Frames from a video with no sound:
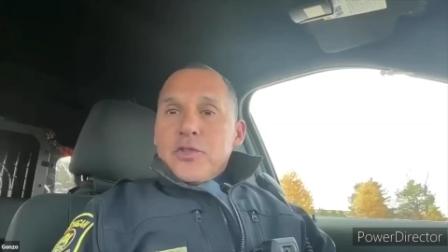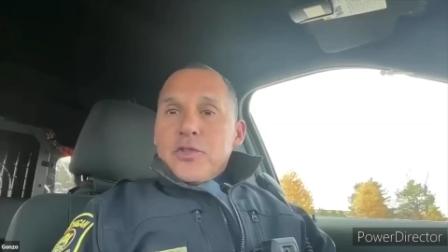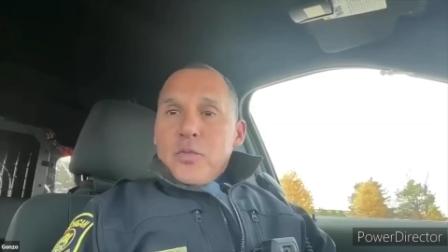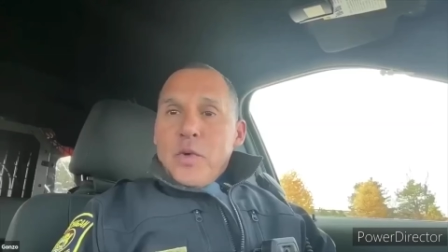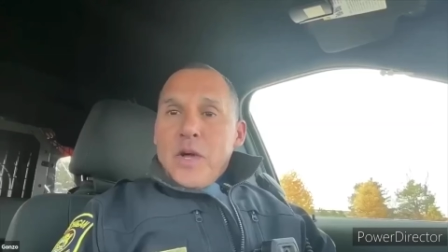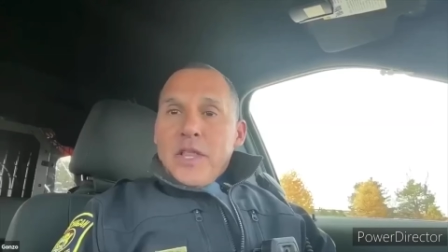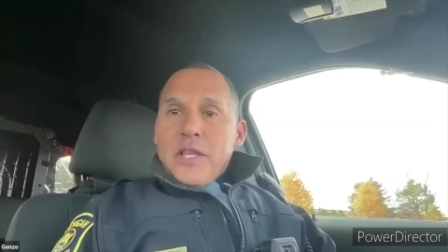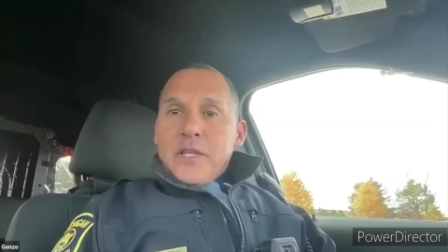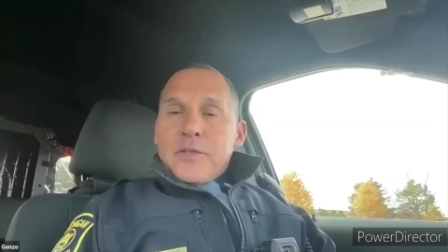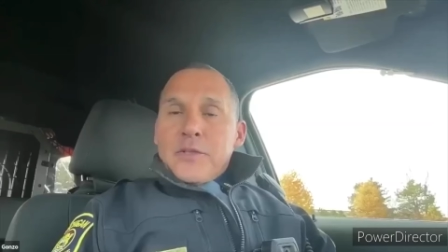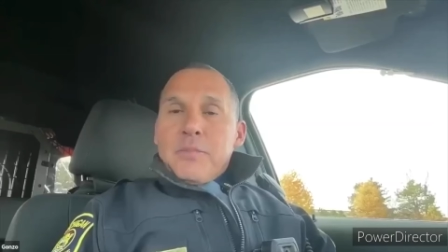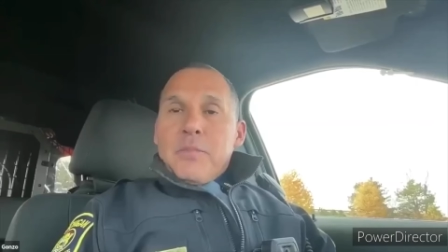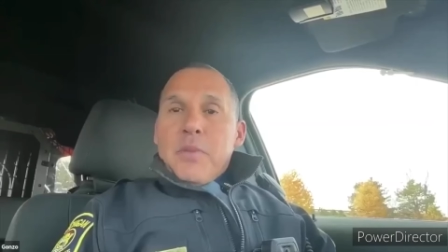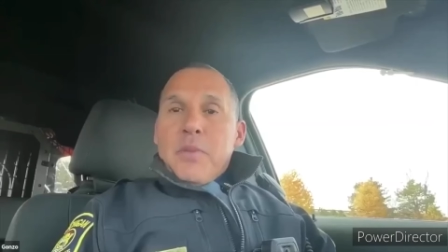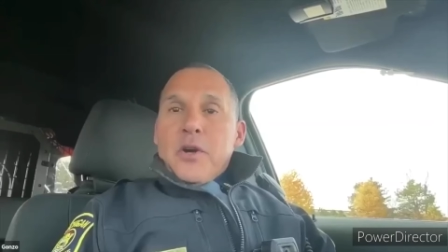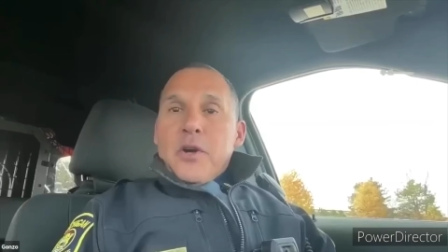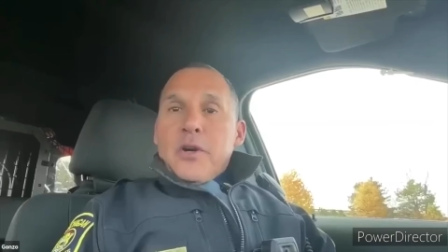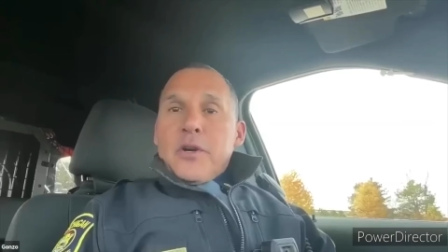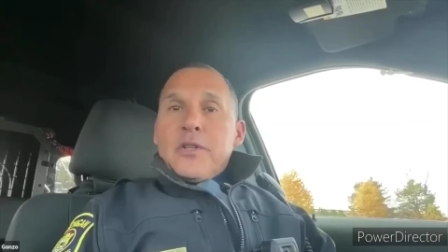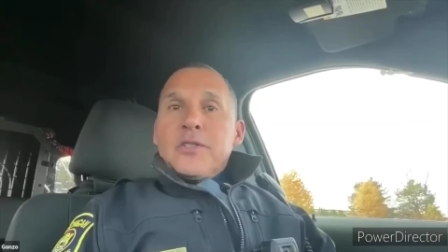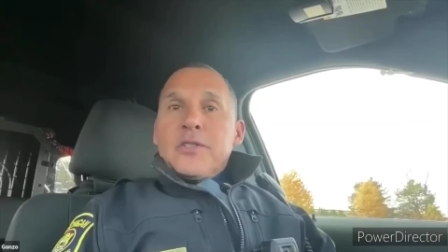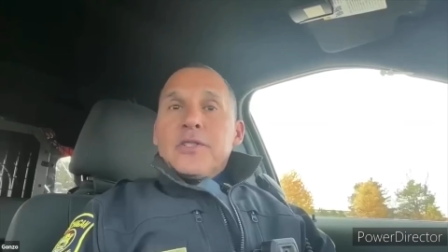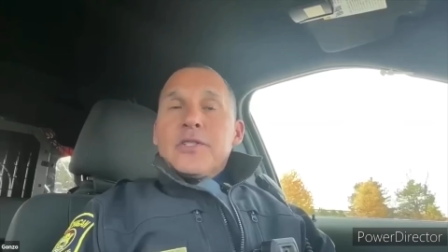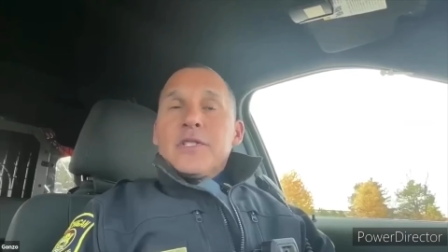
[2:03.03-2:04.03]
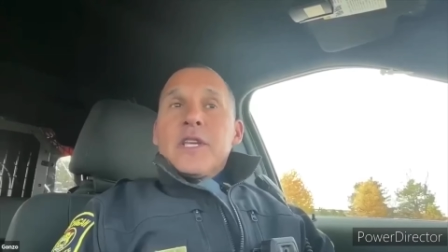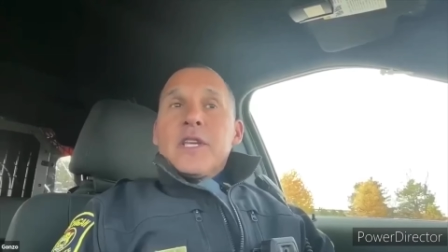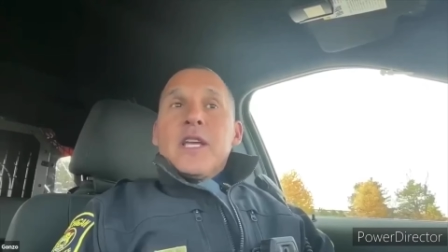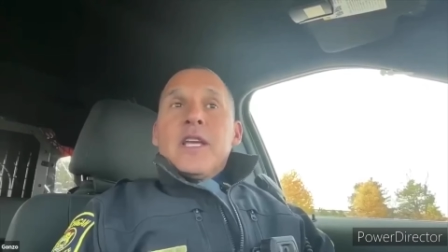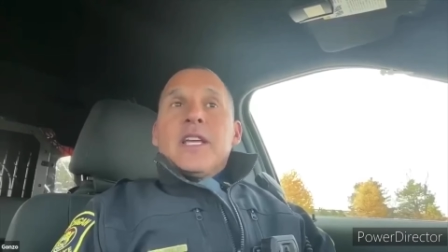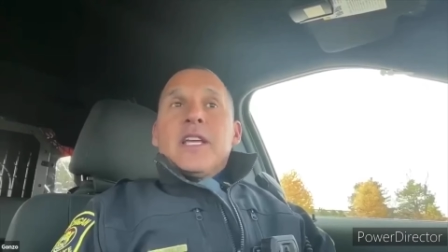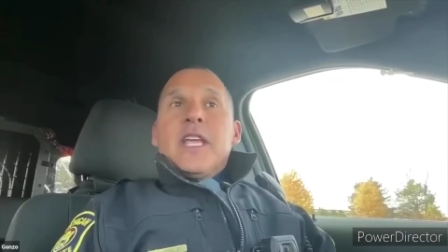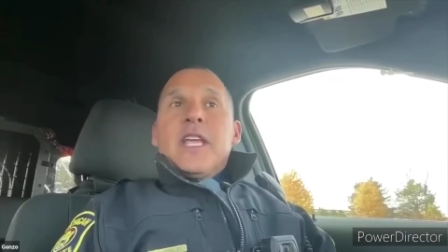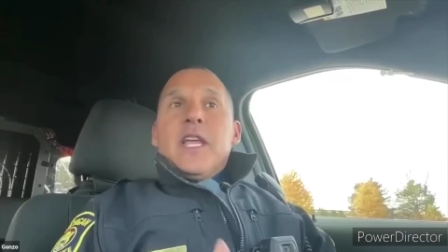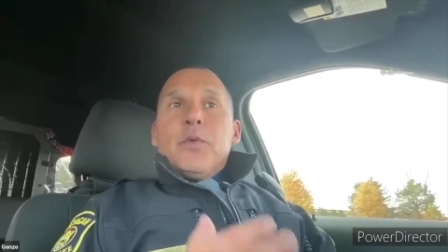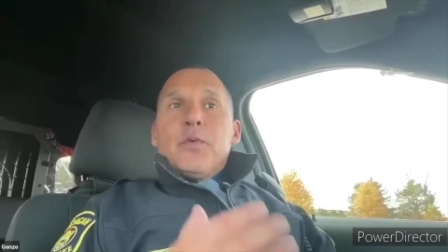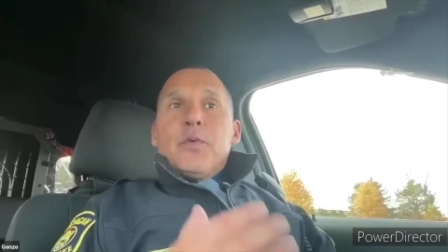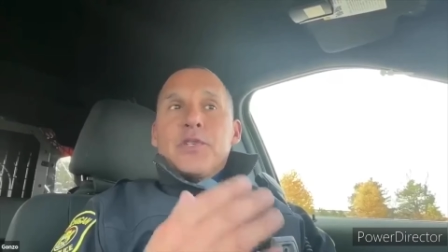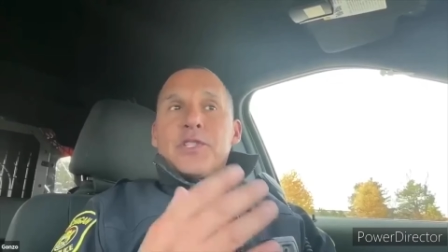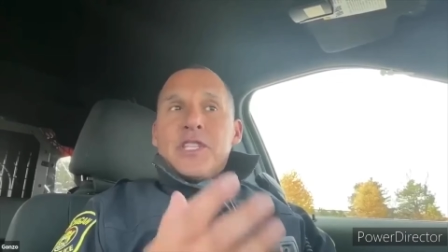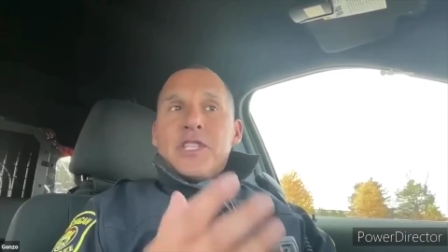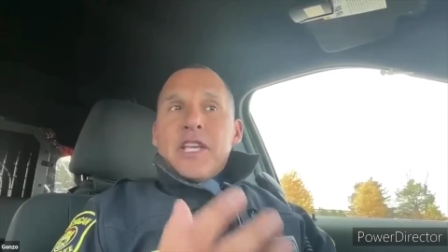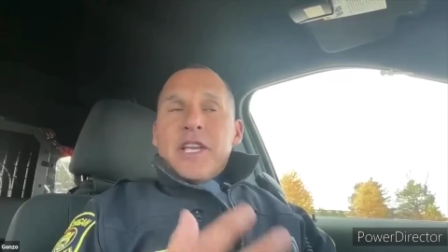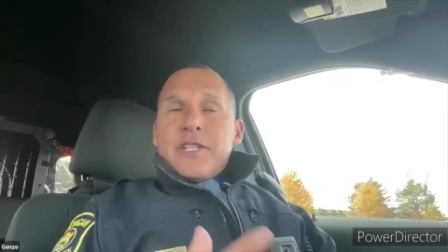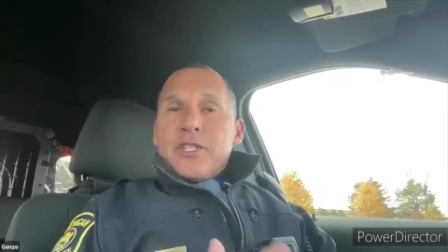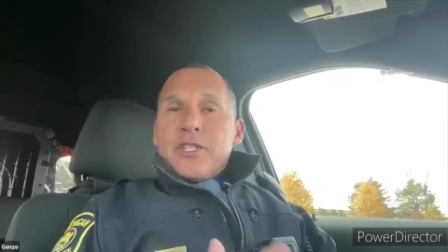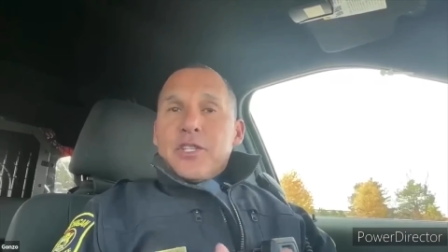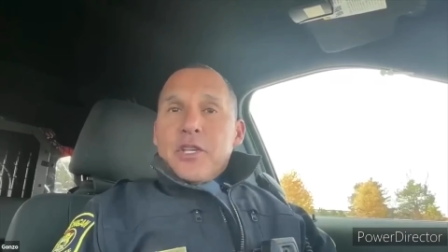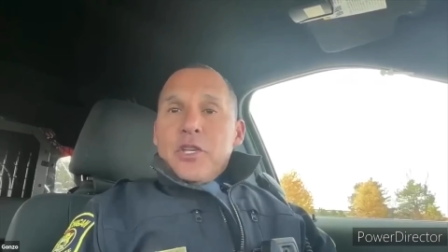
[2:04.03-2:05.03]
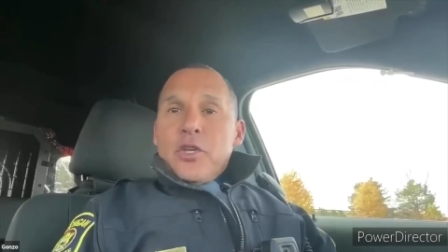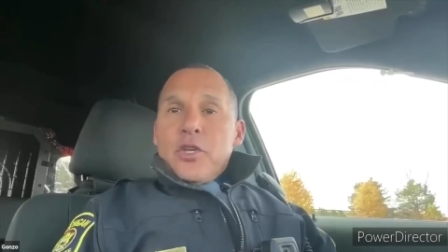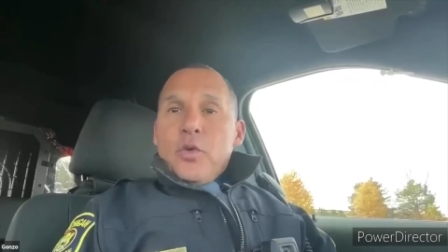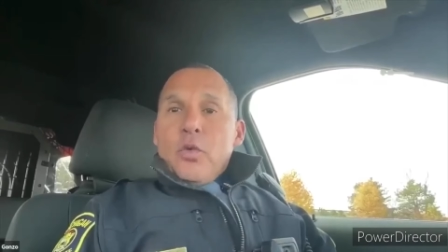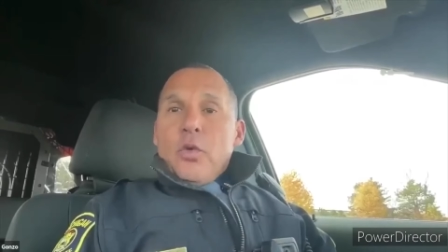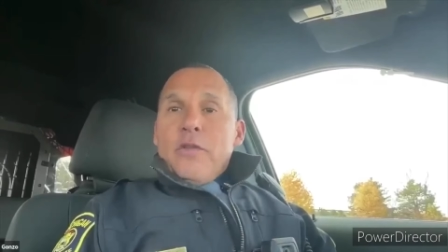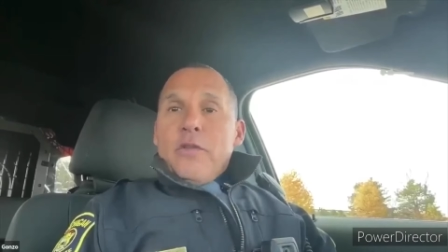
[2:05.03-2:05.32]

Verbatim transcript: as well as burns. Lieutenant Gonzalez